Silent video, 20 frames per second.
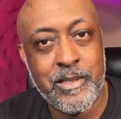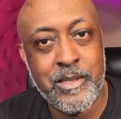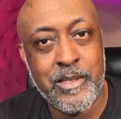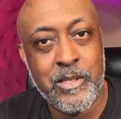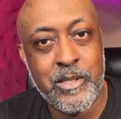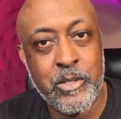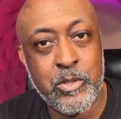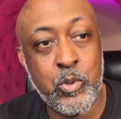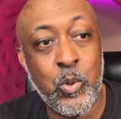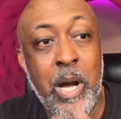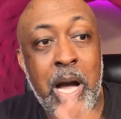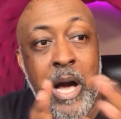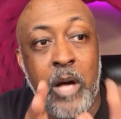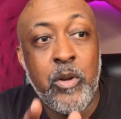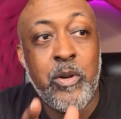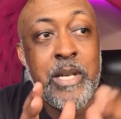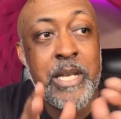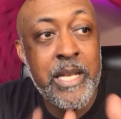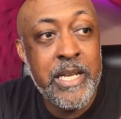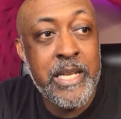So how do
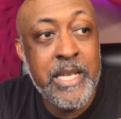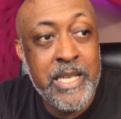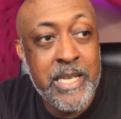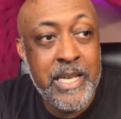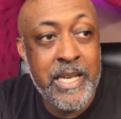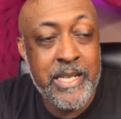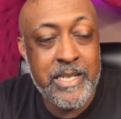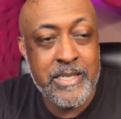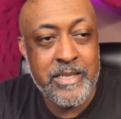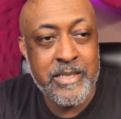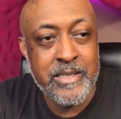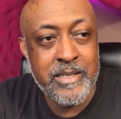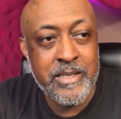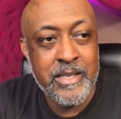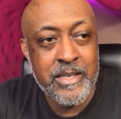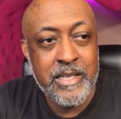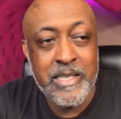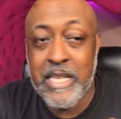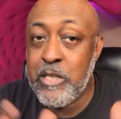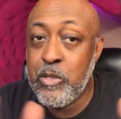they get?
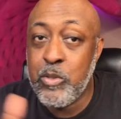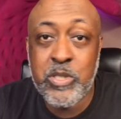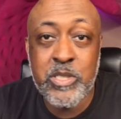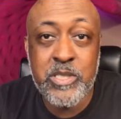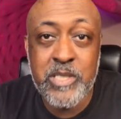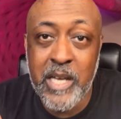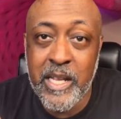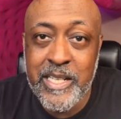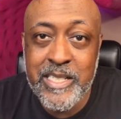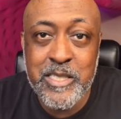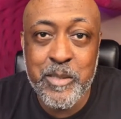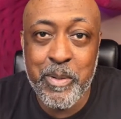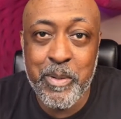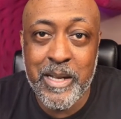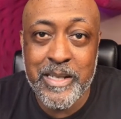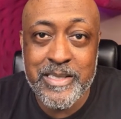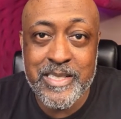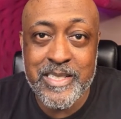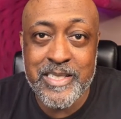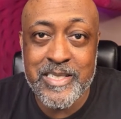They do studies
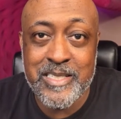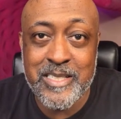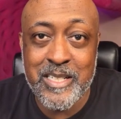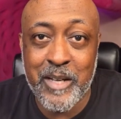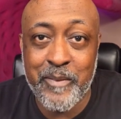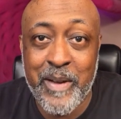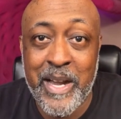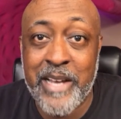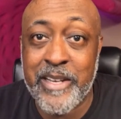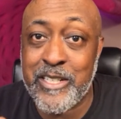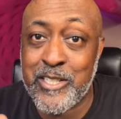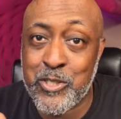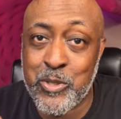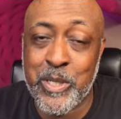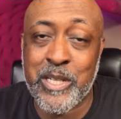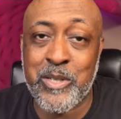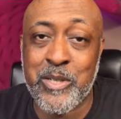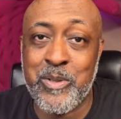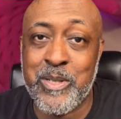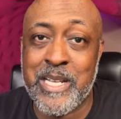about this stuff, how to
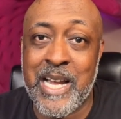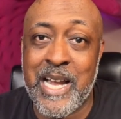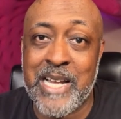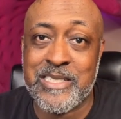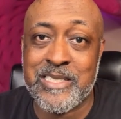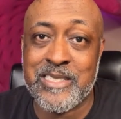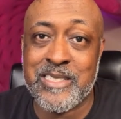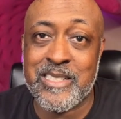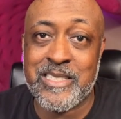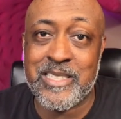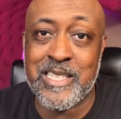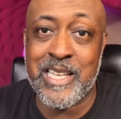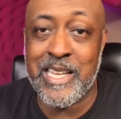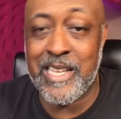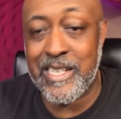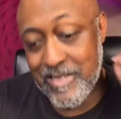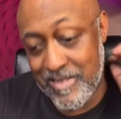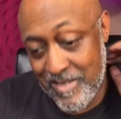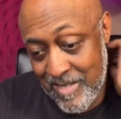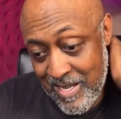trick you guys into
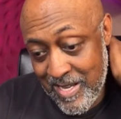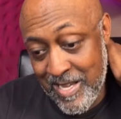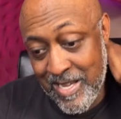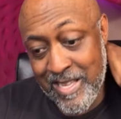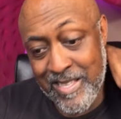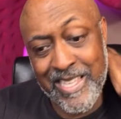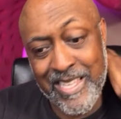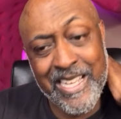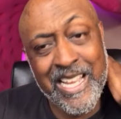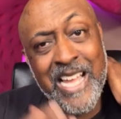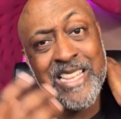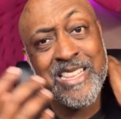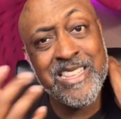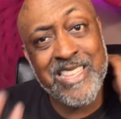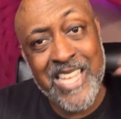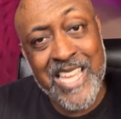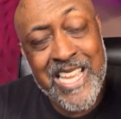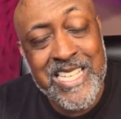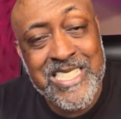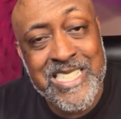things. They got
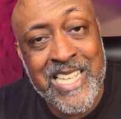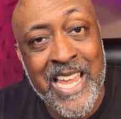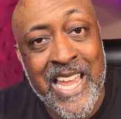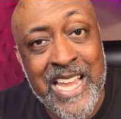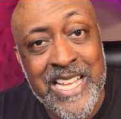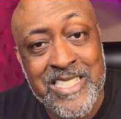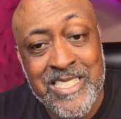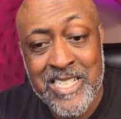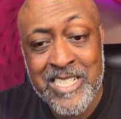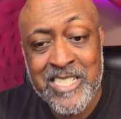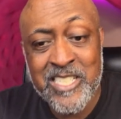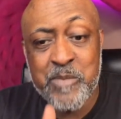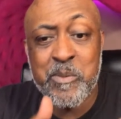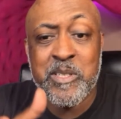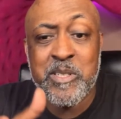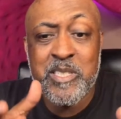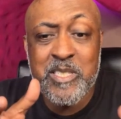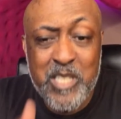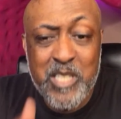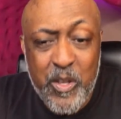think tanks
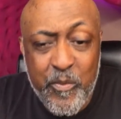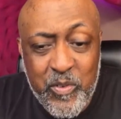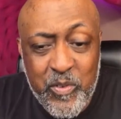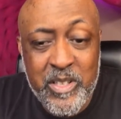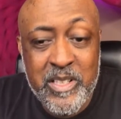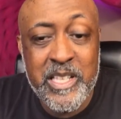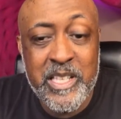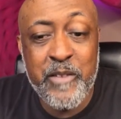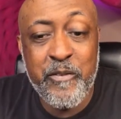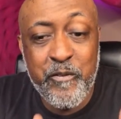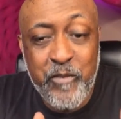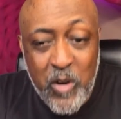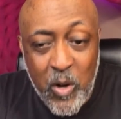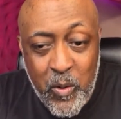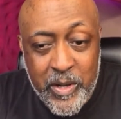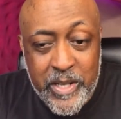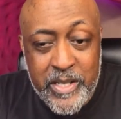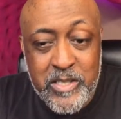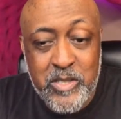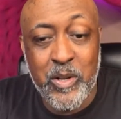specifically
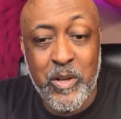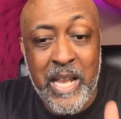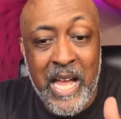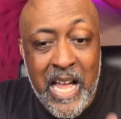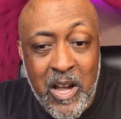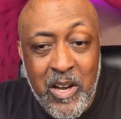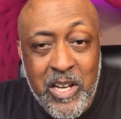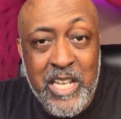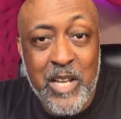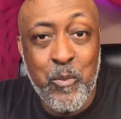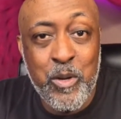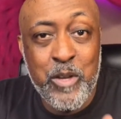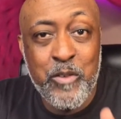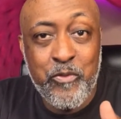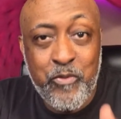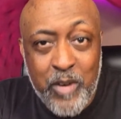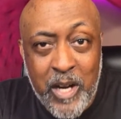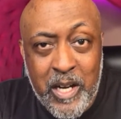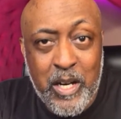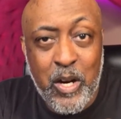focused on how can we
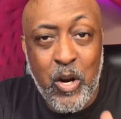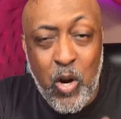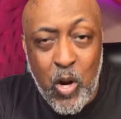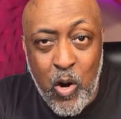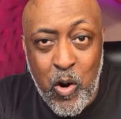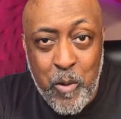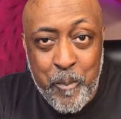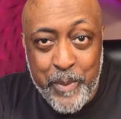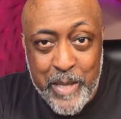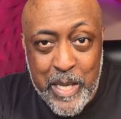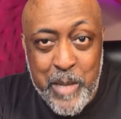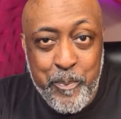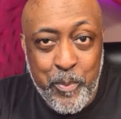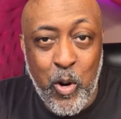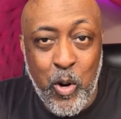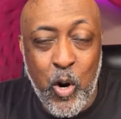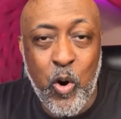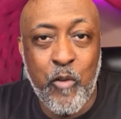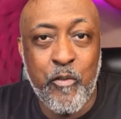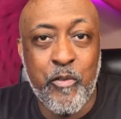fuck our own people
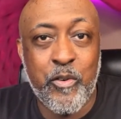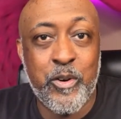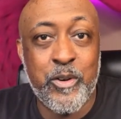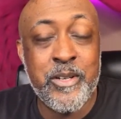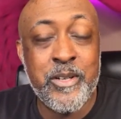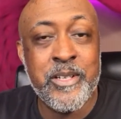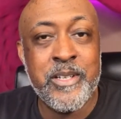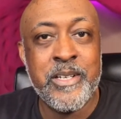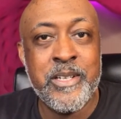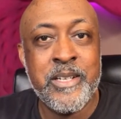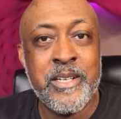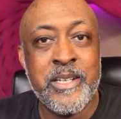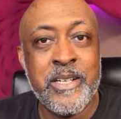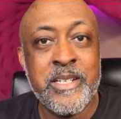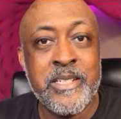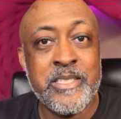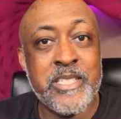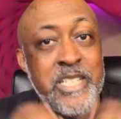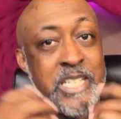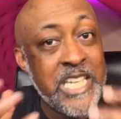over
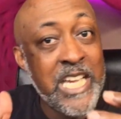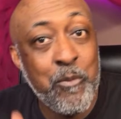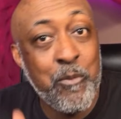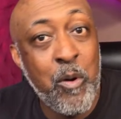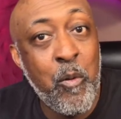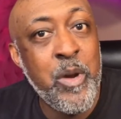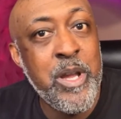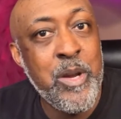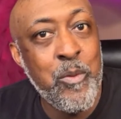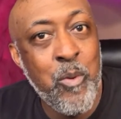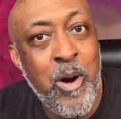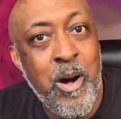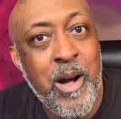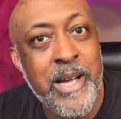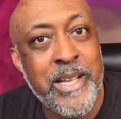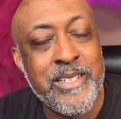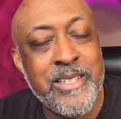to get what we want.